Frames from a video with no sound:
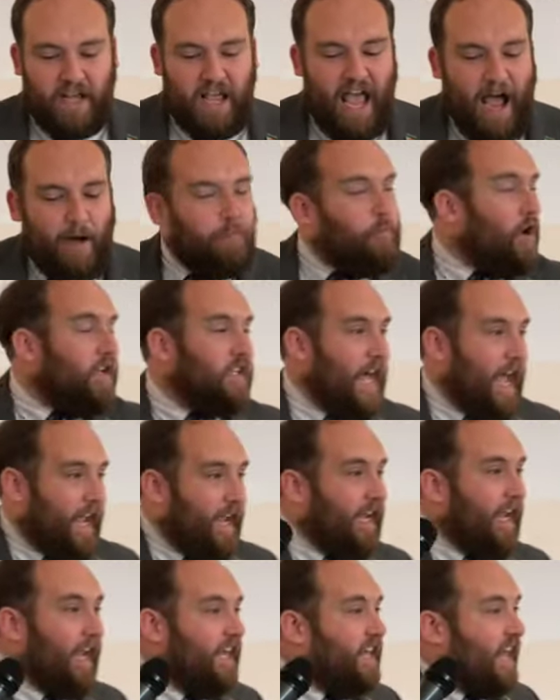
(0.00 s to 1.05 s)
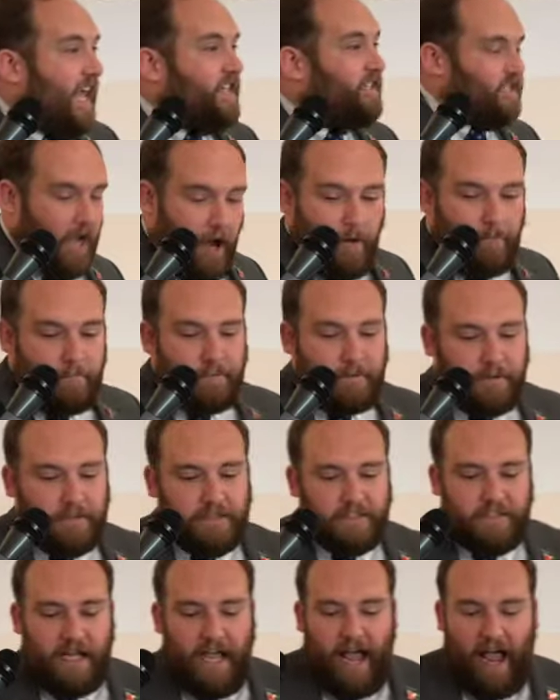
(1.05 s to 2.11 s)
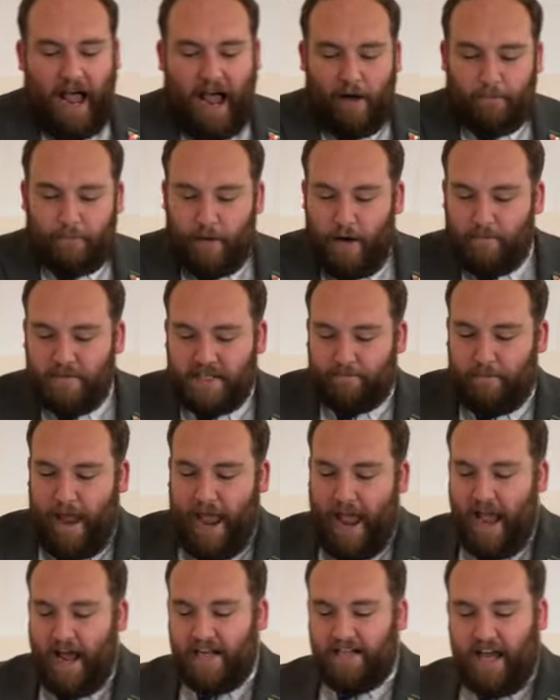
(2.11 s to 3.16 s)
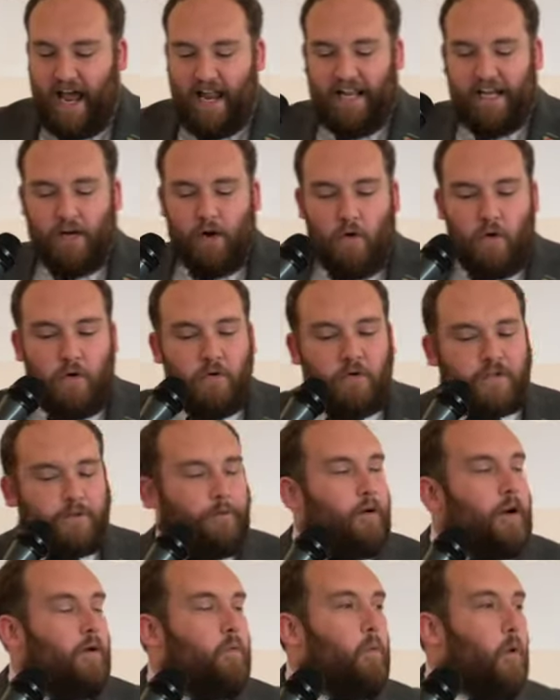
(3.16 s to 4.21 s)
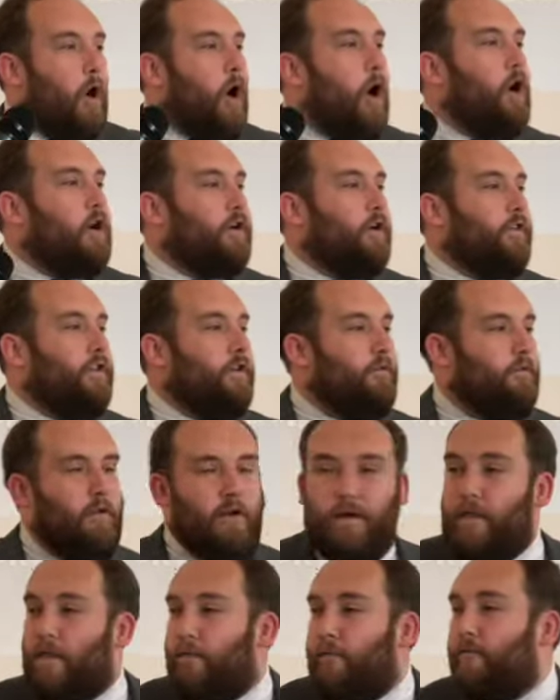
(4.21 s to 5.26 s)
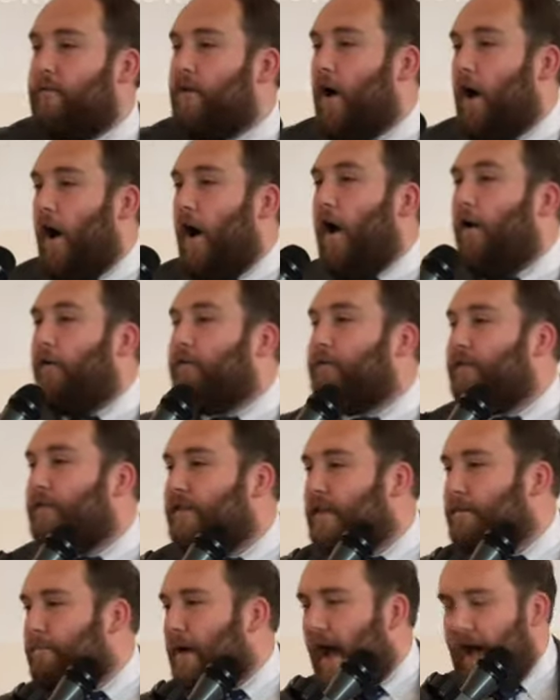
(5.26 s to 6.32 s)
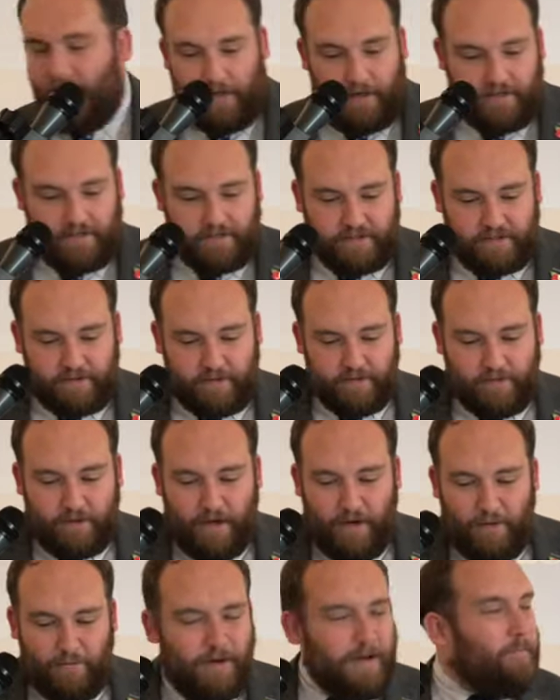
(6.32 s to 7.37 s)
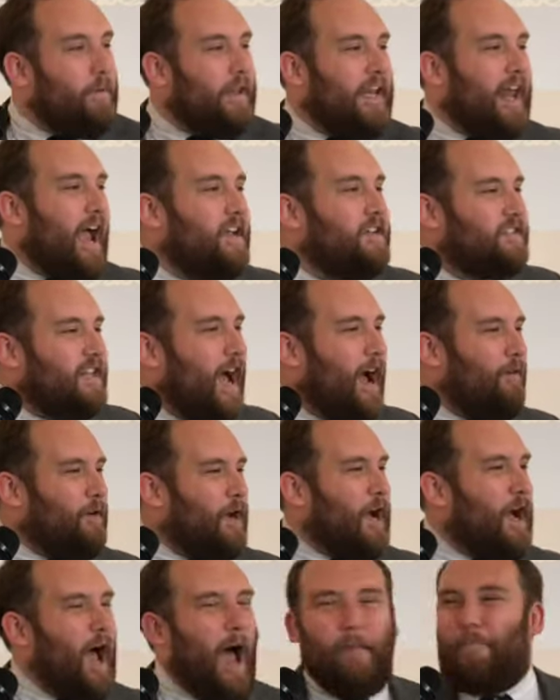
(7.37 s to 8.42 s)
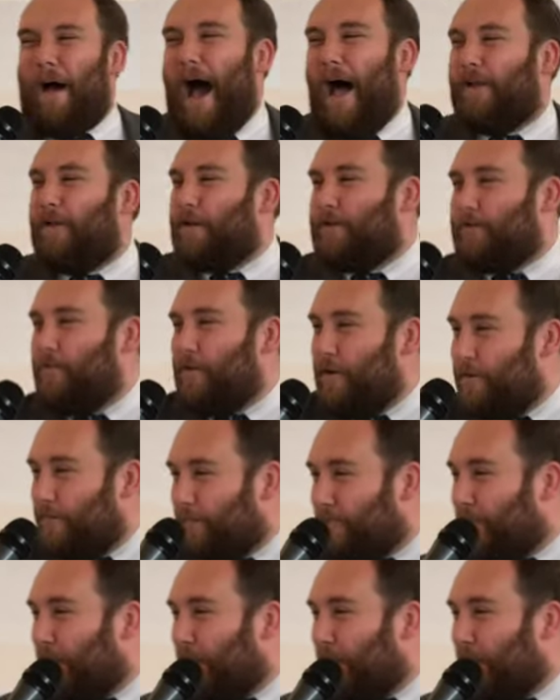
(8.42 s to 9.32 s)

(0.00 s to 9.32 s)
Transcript: And one night he gets up from his bed and he goes for a walk on the roof of the palace. Wouldn't it be nice to have a palace roof